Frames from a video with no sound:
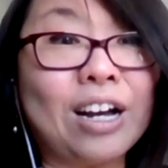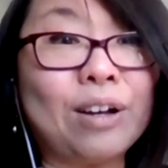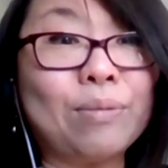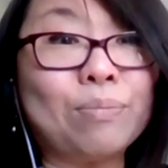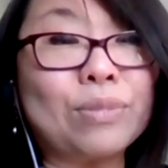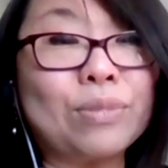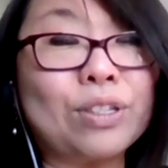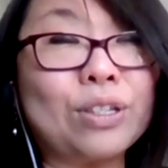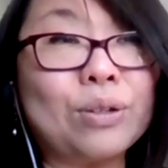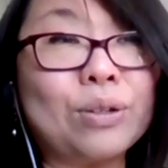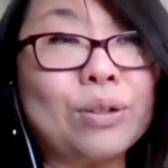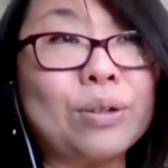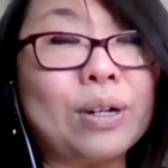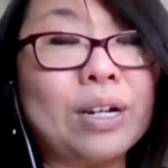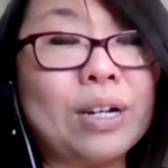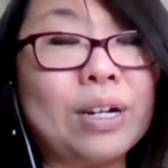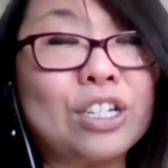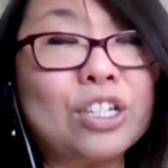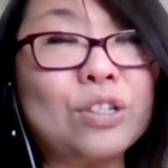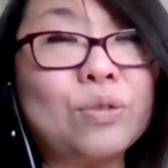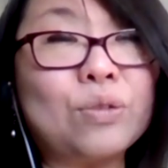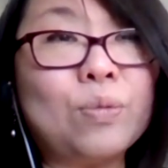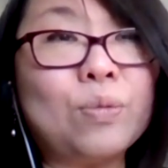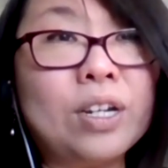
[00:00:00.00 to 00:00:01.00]
So I
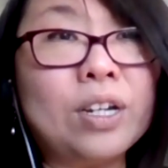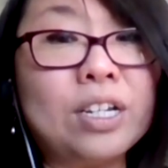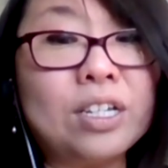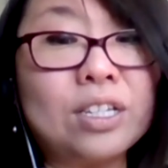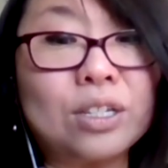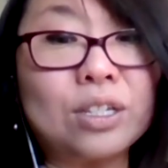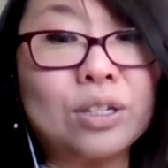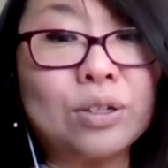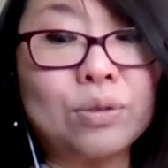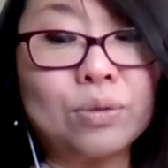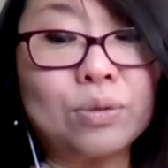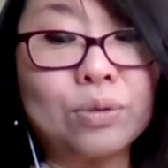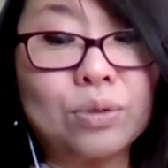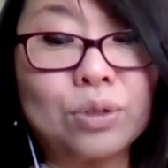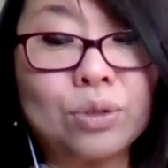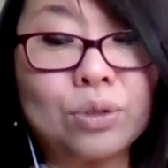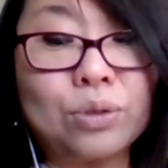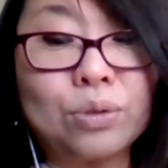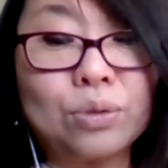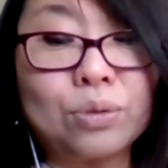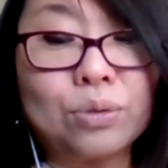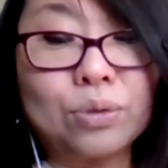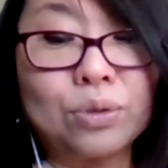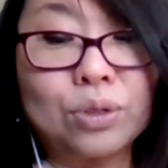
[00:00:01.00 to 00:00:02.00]
just wanted to
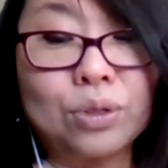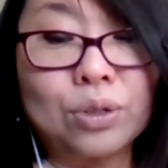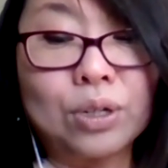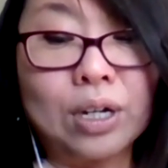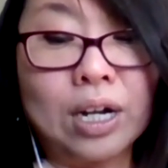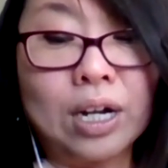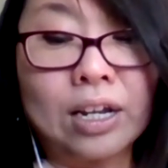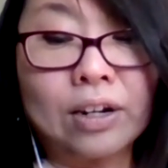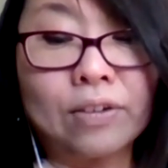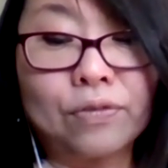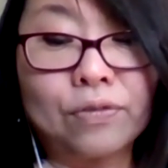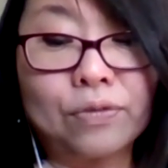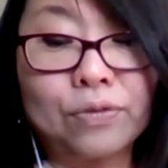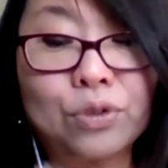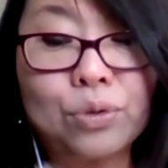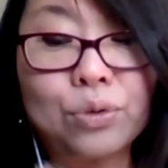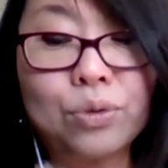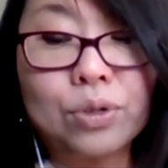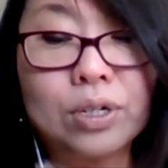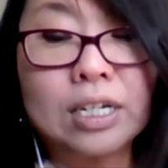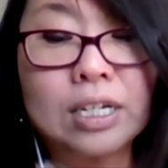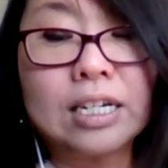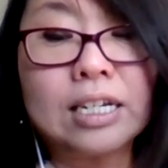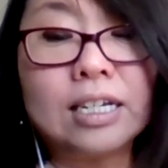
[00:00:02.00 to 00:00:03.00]
kind of
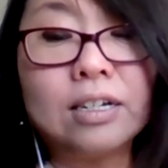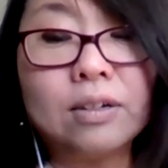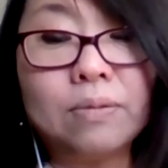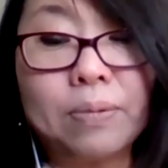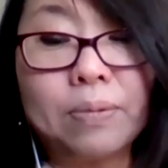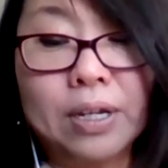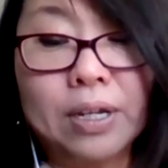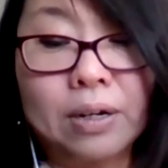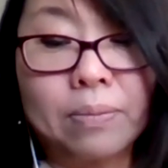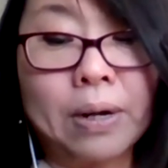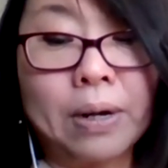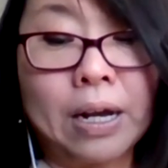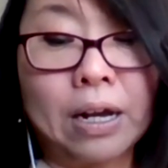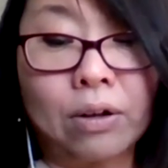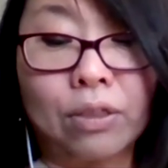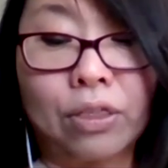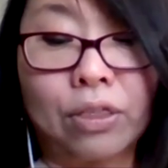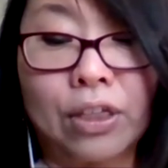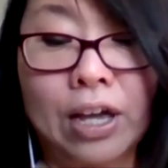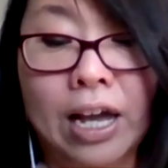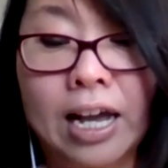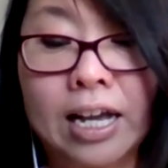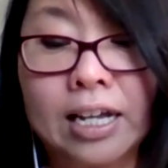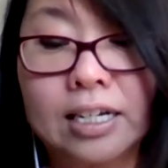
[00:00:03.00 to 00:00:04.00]
talk a little bit about
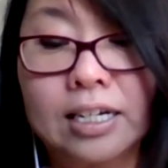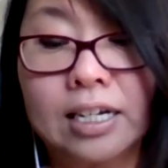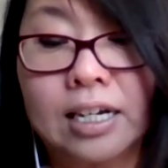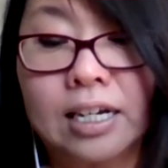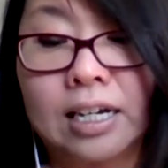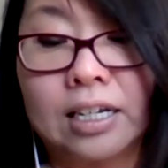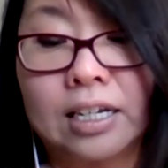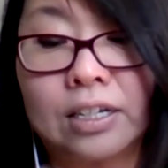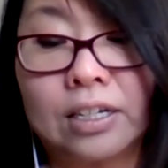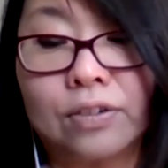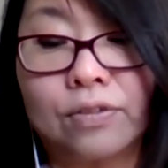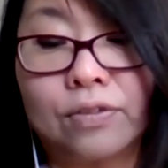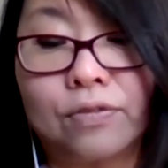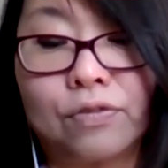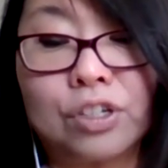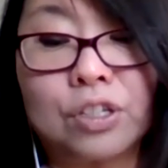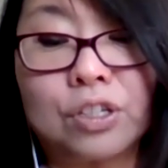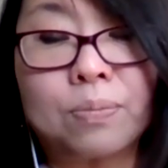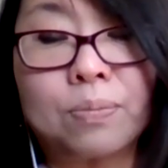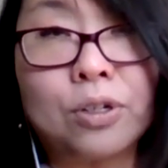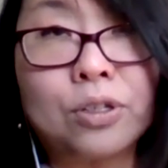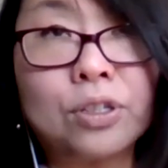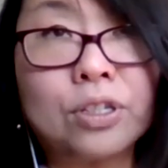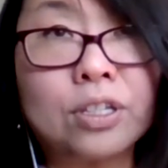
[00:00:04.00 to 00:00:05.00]
that kind of
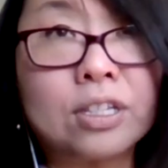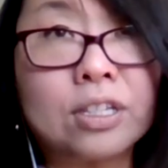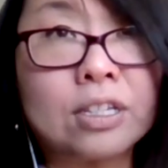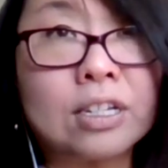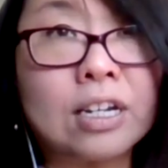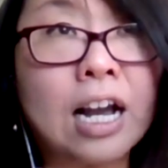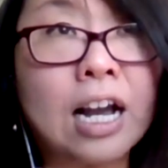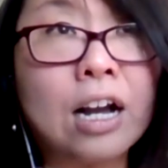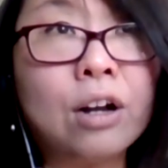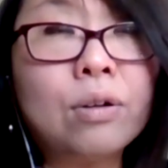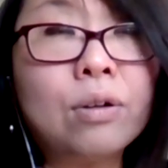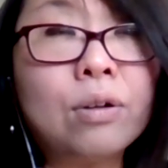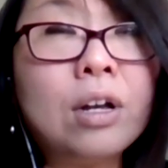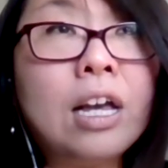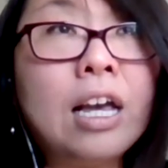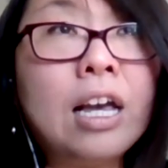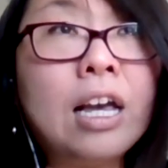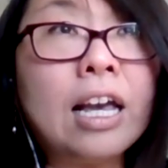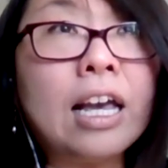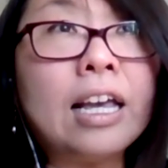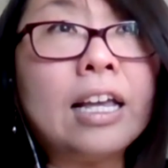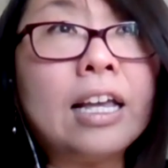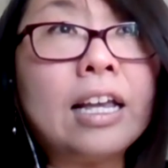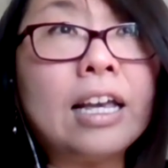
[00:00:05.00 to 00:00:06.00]
responses and how,
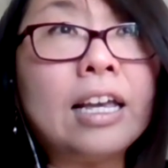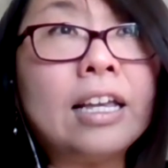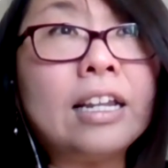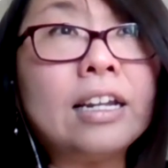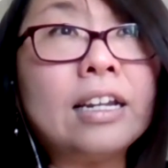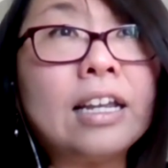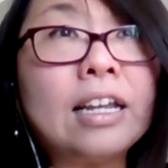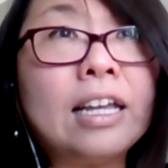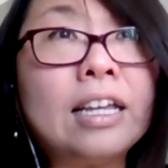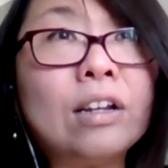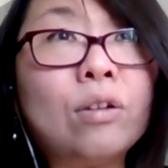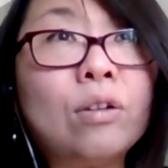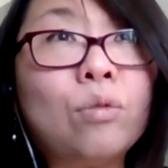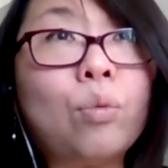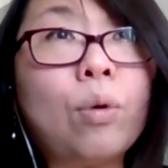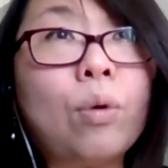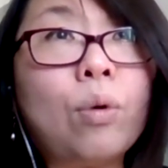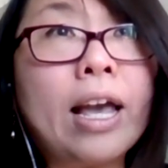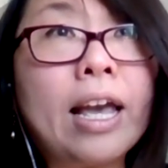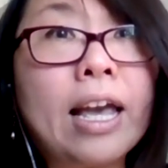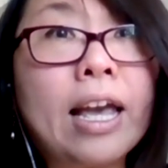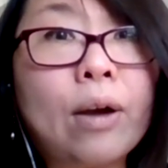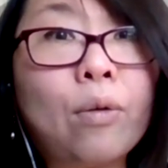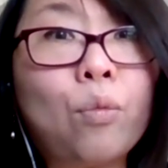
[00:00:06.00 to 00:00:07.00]
in a
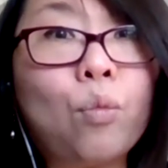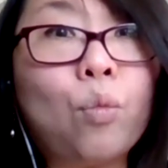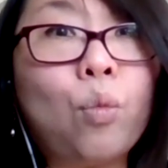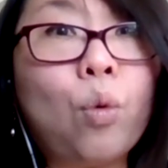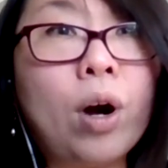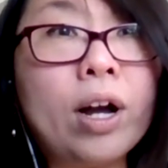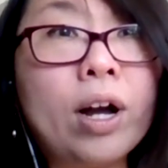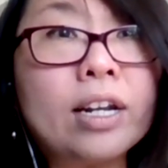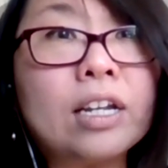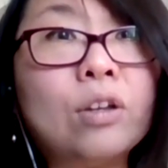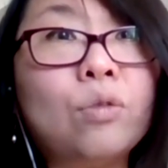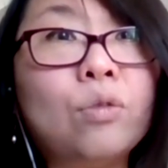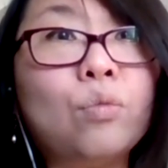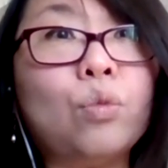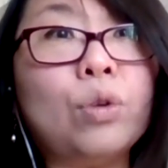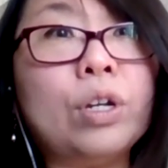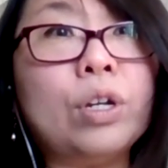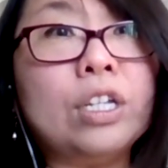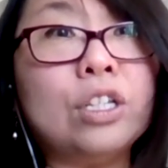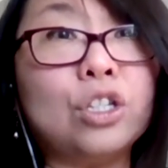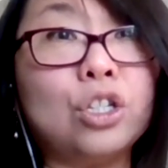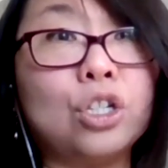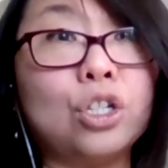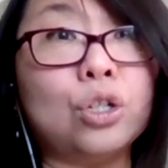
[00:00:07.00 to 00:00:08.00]
way, what can
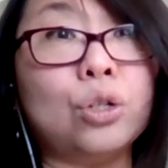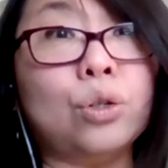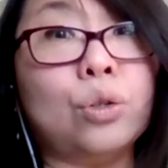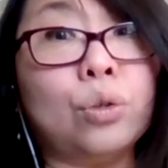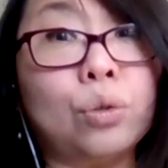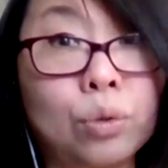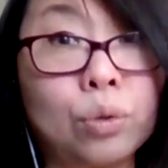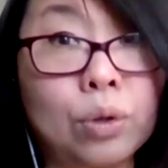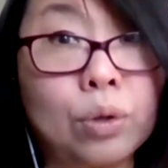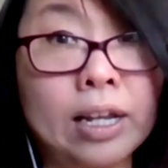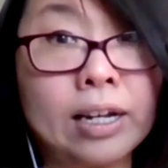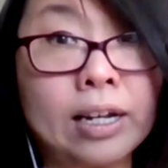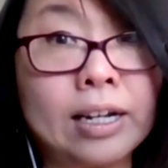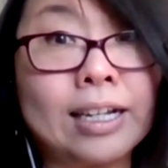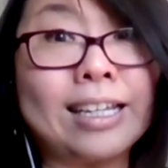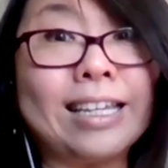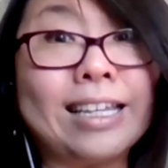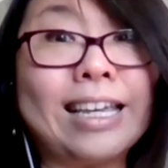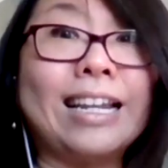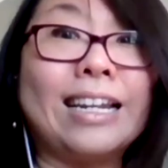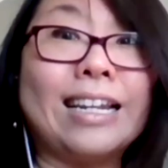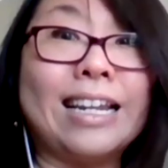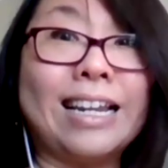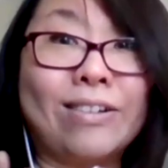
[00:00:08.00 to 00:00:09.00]
we do? And
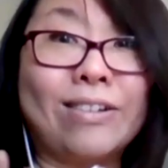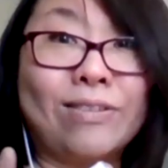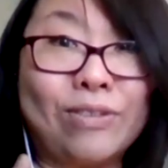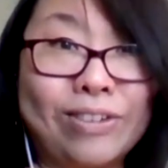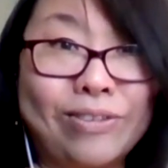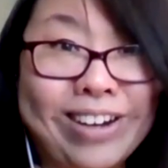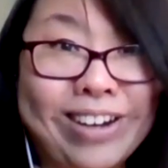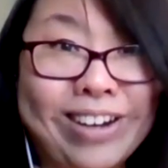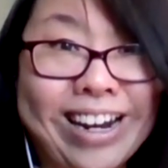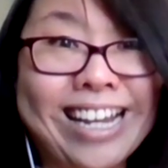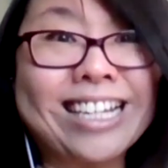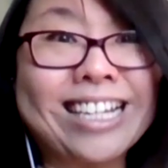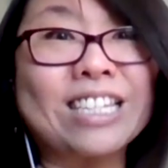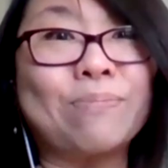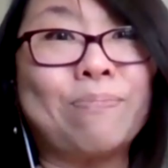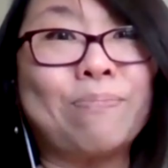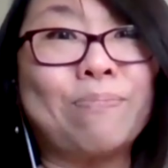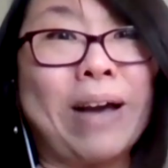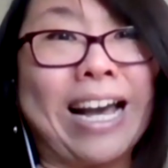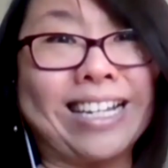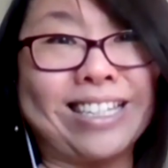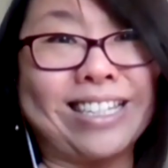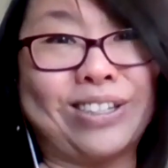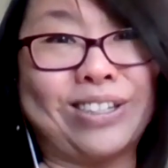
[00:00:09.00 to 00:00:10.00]
it links
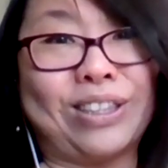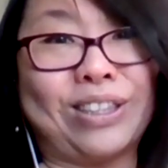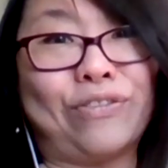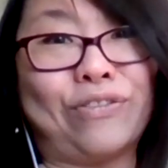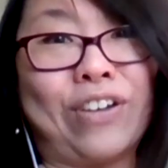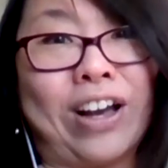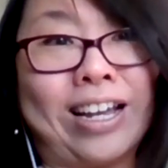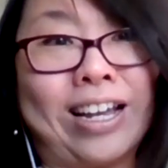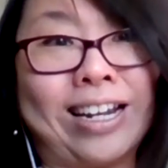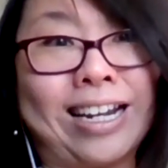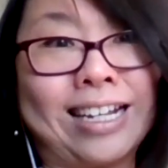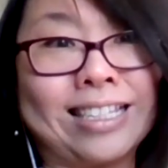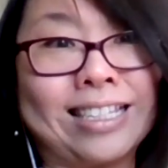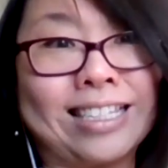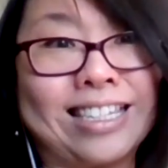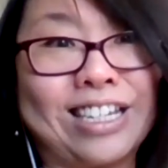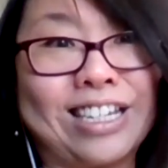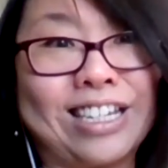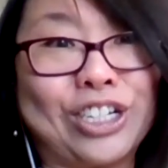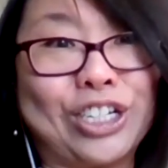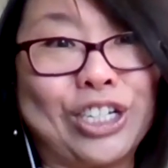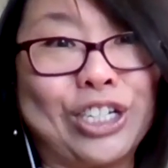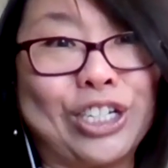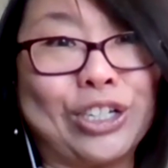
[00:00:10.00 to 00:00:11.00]
back to the finance
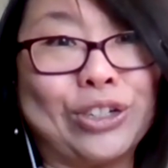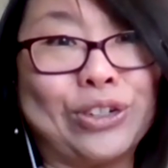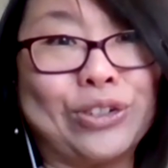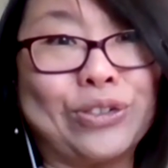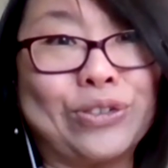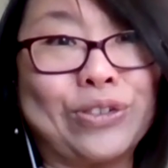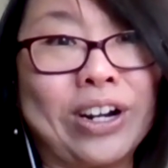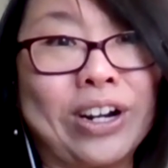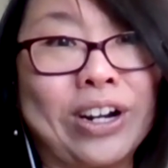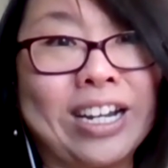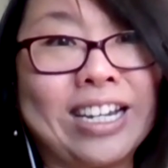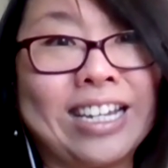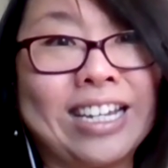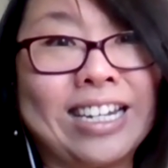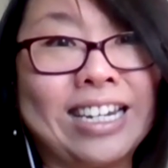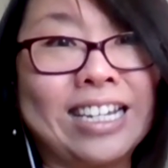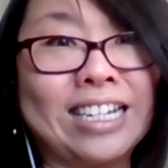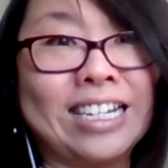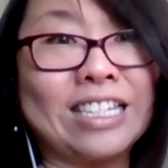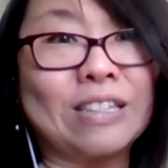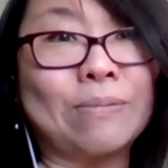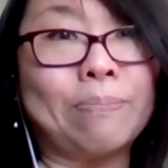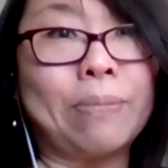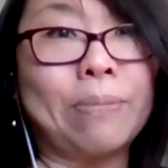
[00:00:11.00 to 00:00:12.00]
issue, right? It
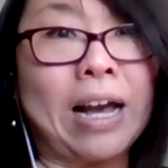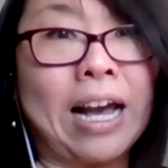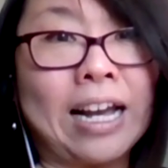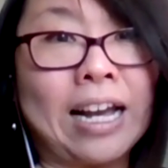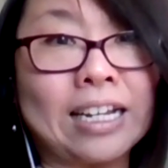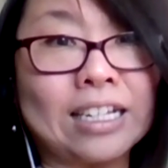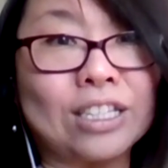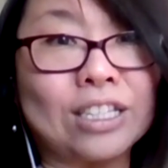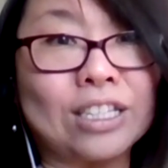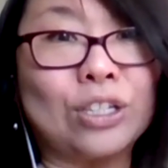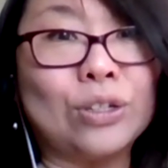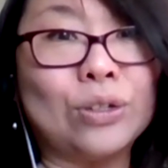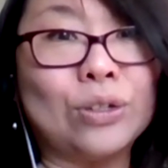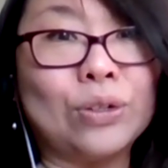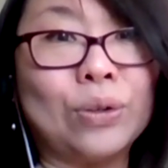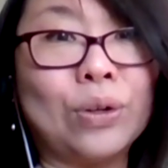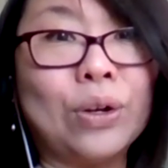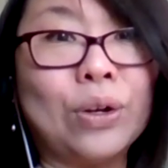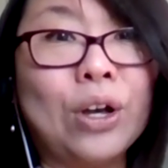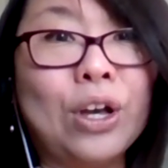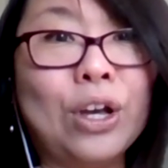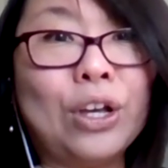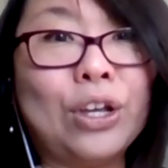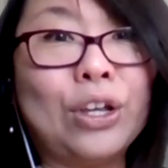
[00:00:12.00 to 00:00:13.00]
links back to,
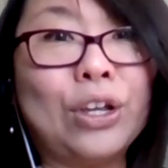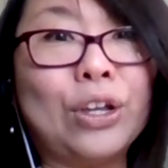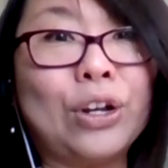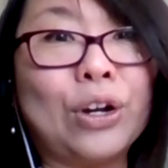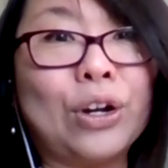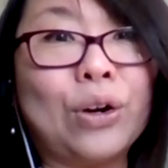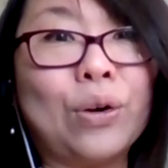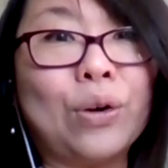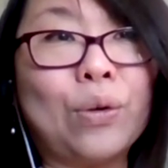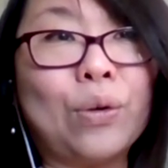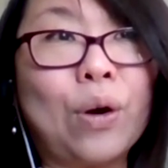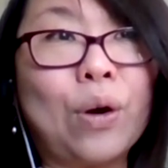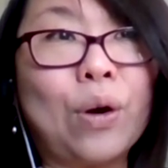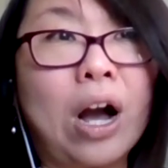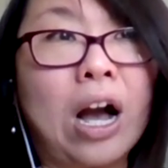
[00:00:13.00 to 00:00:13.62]
you know,